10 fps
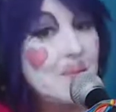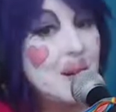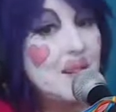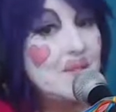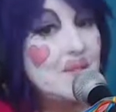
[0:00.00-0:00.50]
what
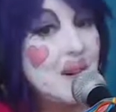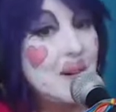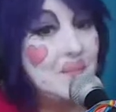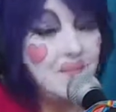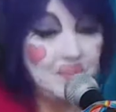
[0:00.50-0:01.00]
if
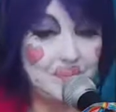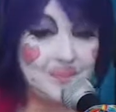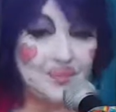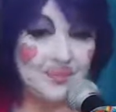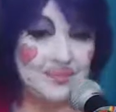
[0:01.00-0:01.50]
I
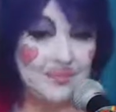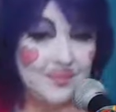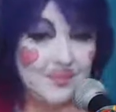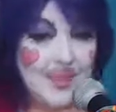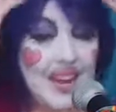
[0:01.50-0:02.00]

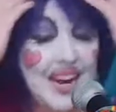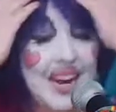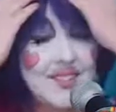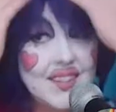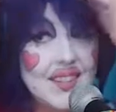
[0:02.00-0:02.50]

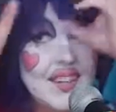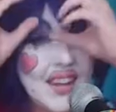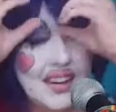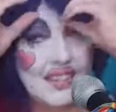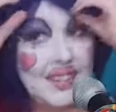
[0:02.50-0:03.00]
have this
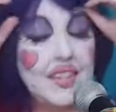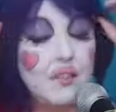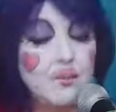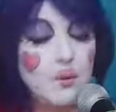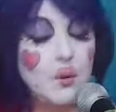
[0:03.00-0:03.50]
idea
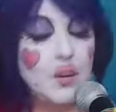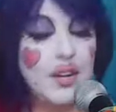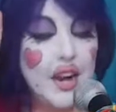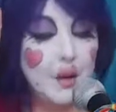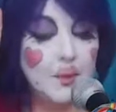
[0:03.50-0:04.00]
for
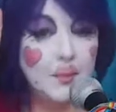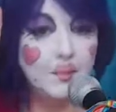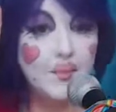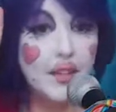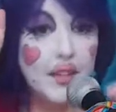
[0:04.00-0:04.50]
an album
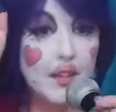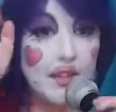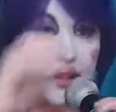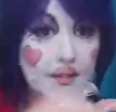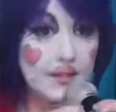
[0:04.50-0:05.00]

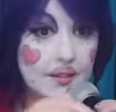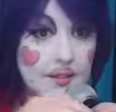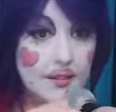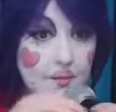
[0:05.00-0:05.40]
that's